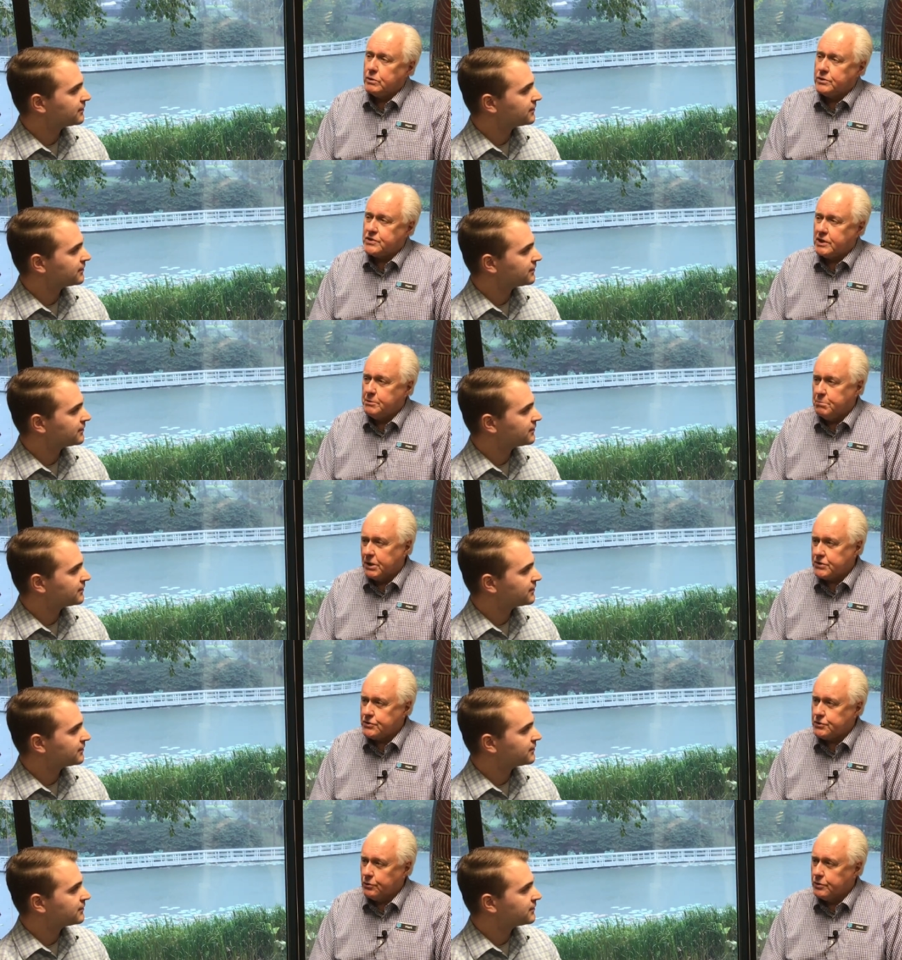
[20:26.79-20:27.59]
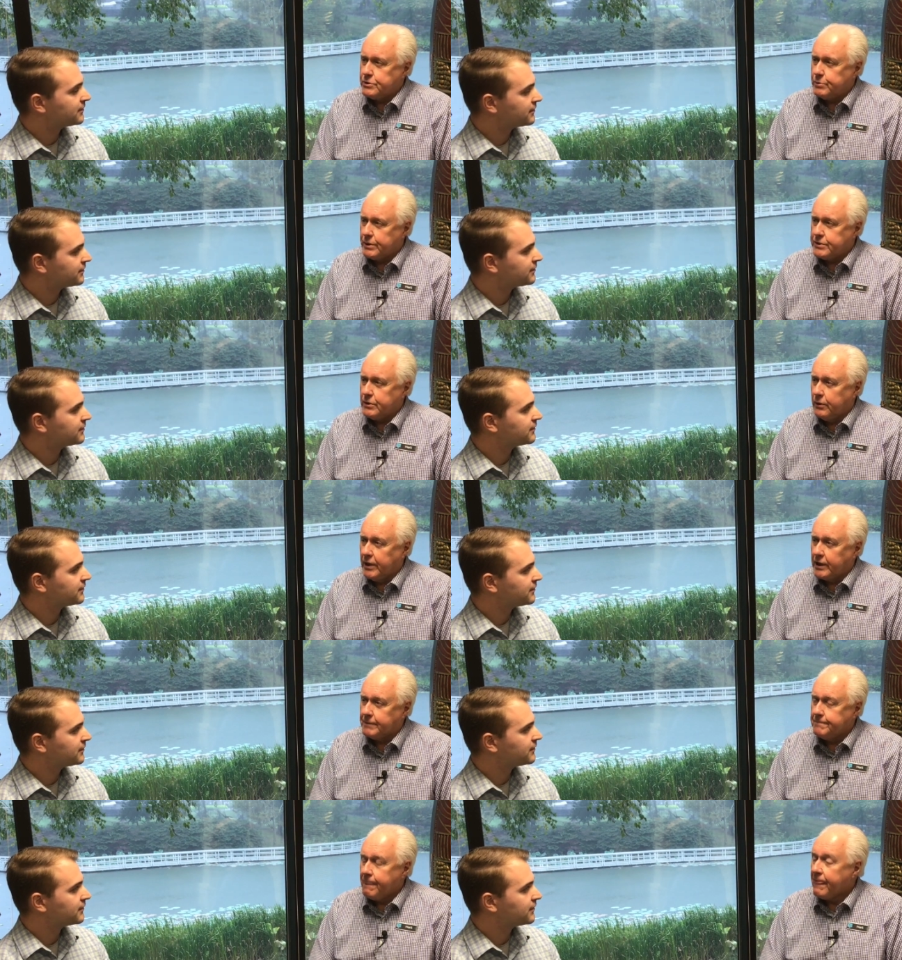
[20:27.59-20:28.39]
Speaker 1: where we'll see bus tours
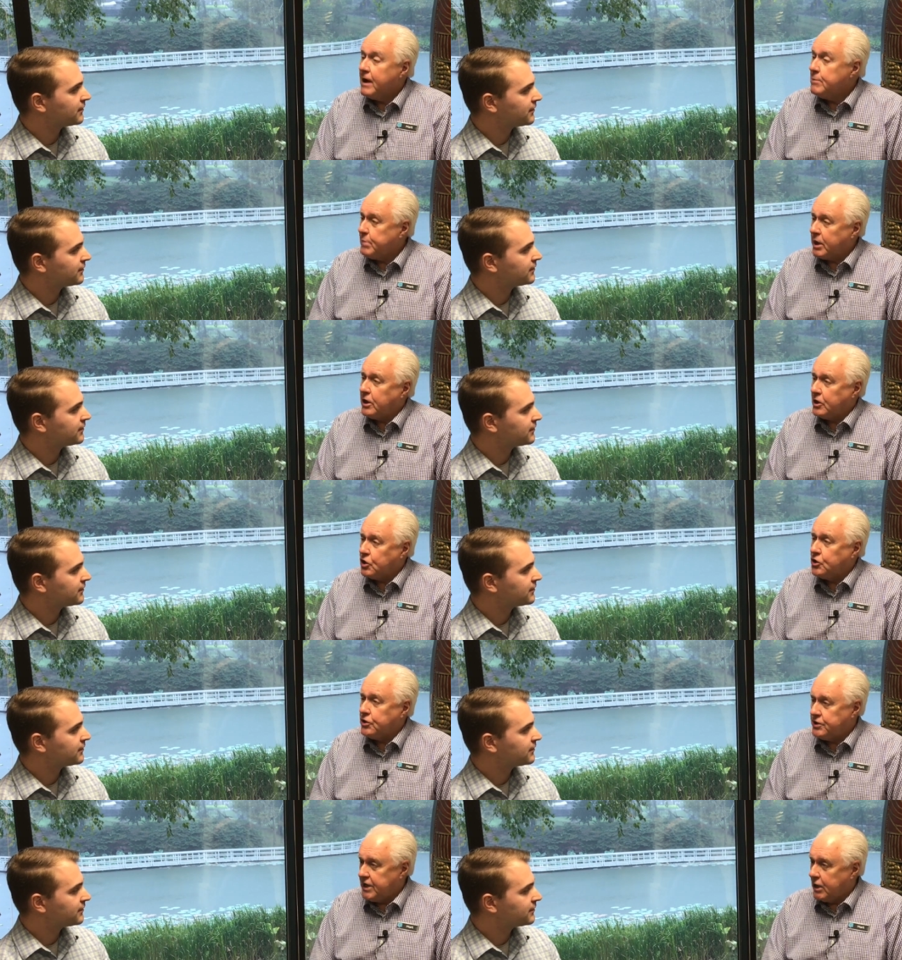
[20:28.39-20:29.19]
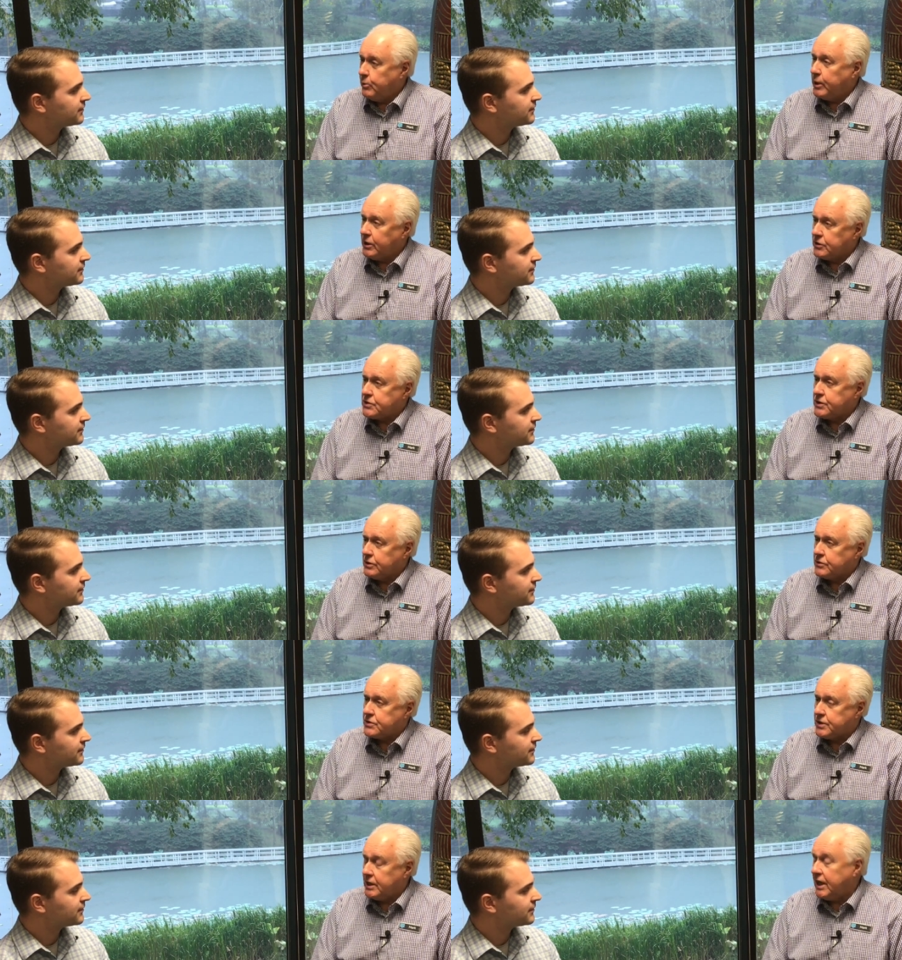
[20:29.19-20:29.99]
returning. But on a good day, we
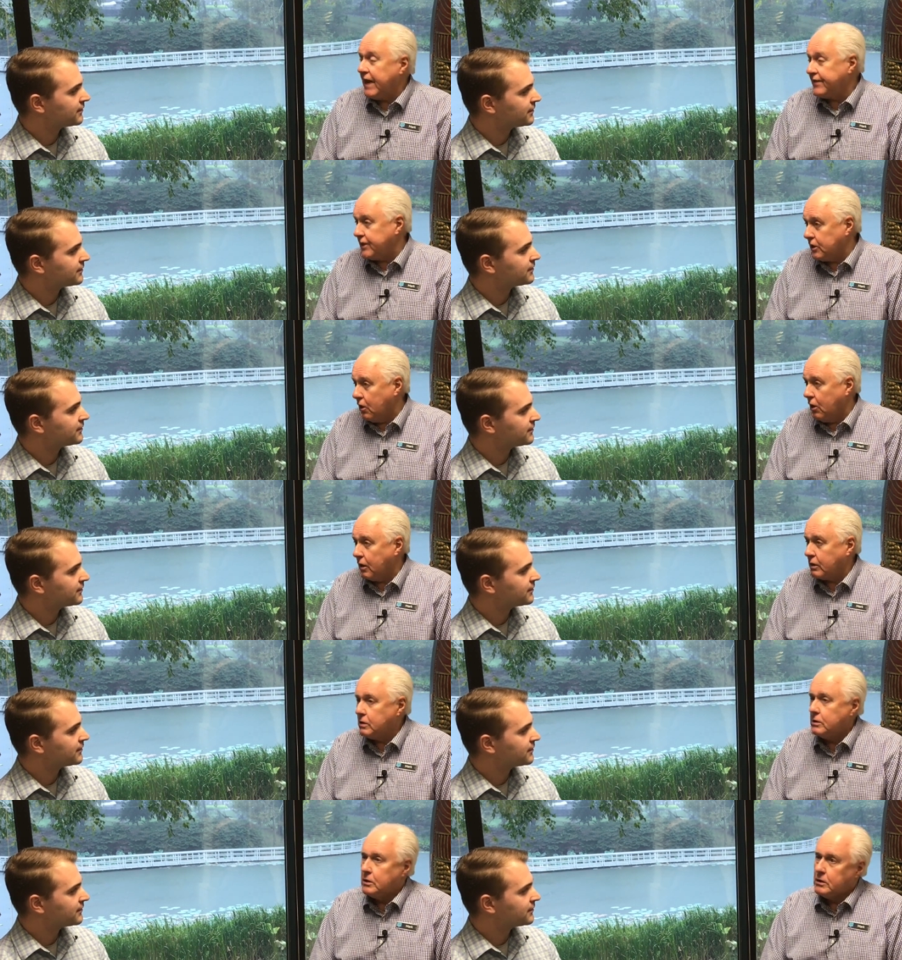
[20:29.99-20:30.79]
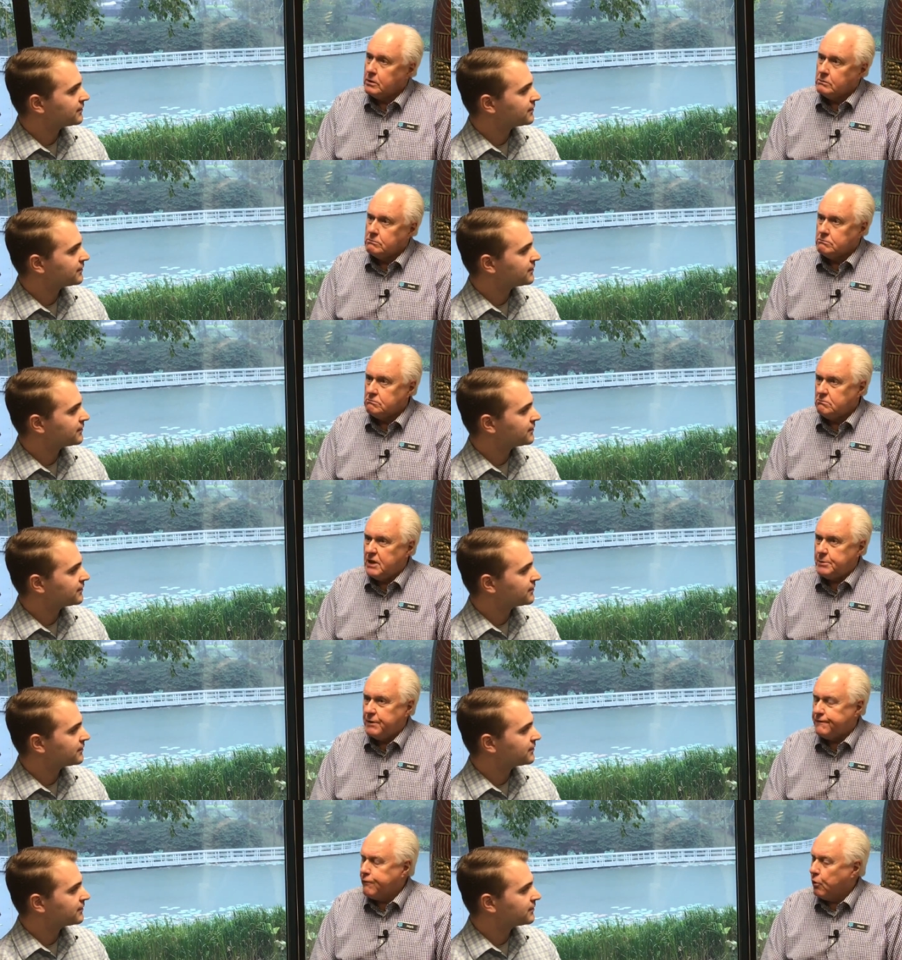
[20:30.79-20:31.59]
can still see at the Ark
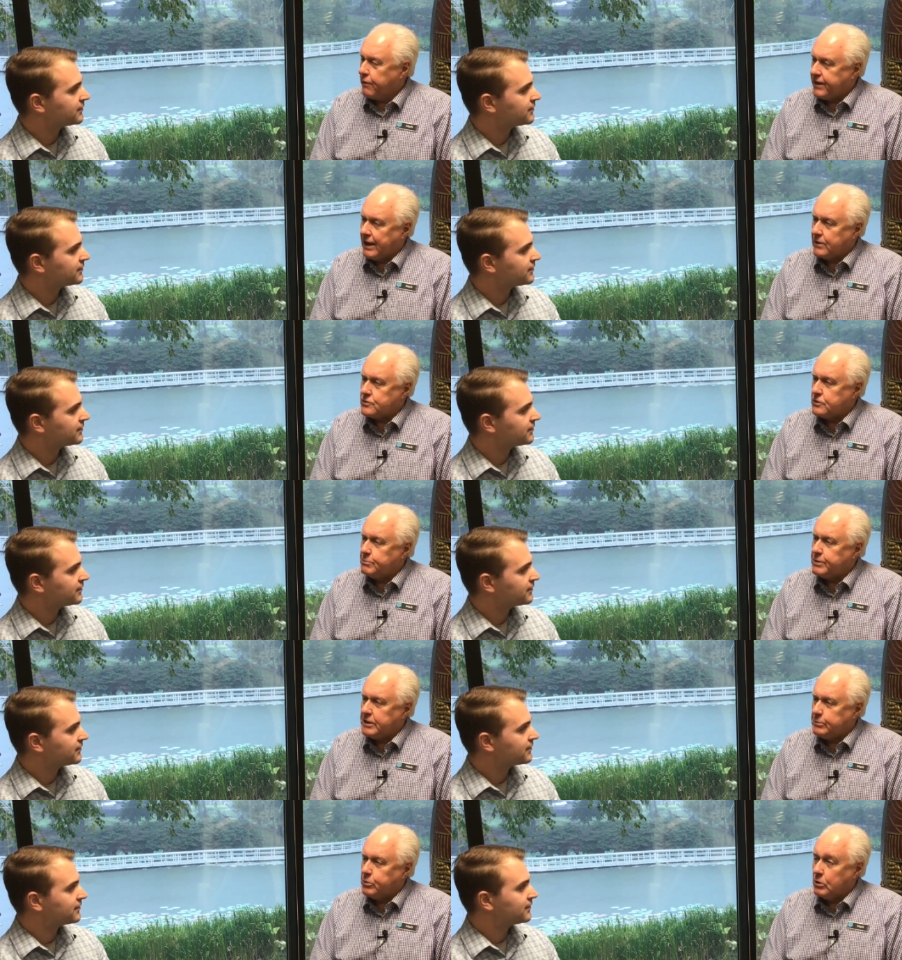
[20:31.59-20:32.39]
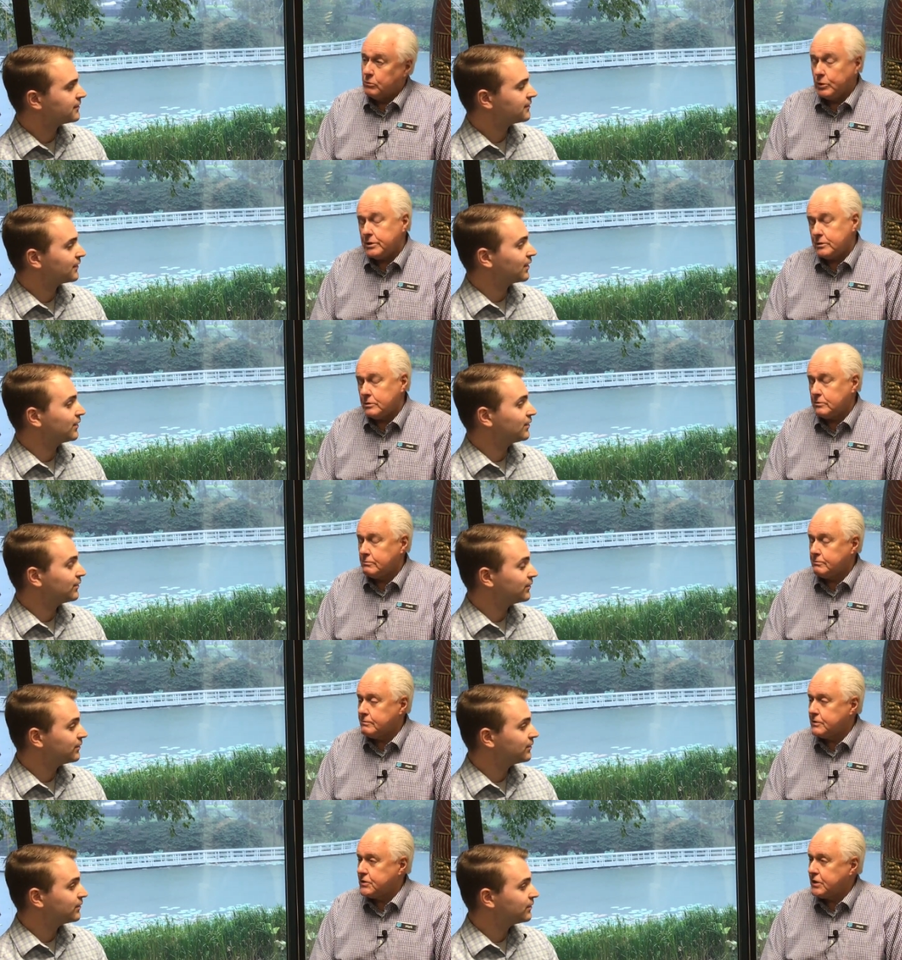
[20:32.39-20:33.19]
maybe four thousand people,
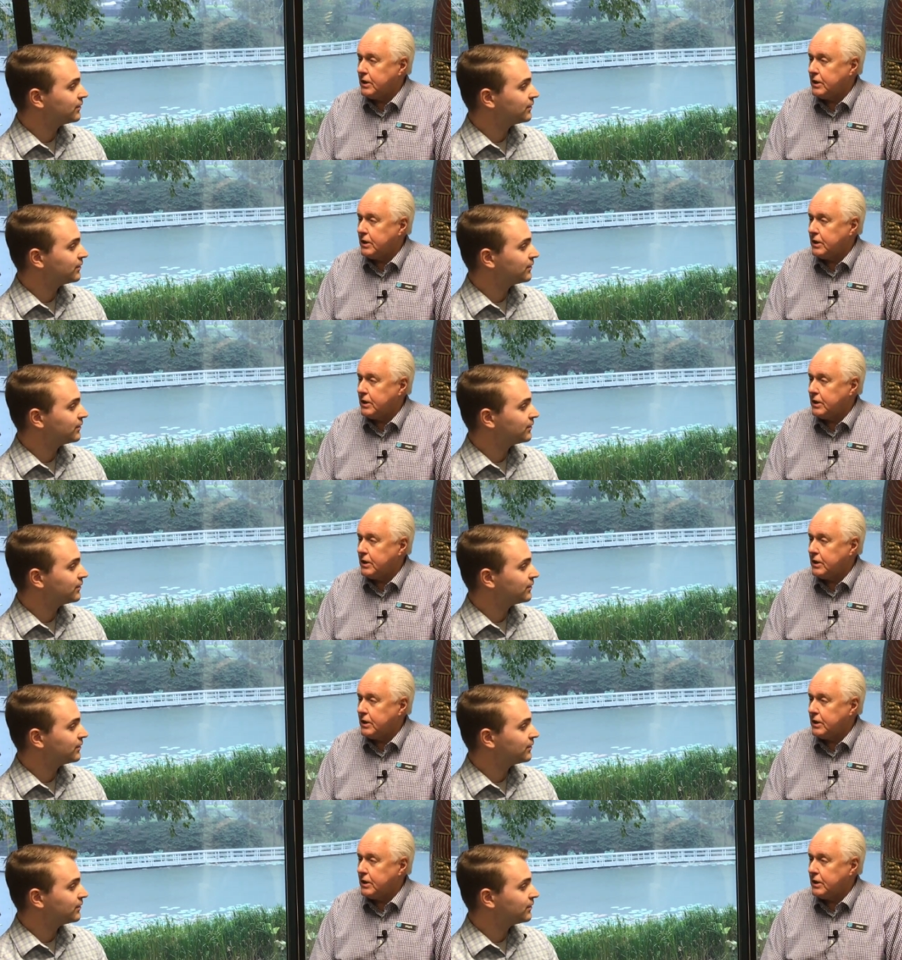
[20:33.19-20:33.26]
which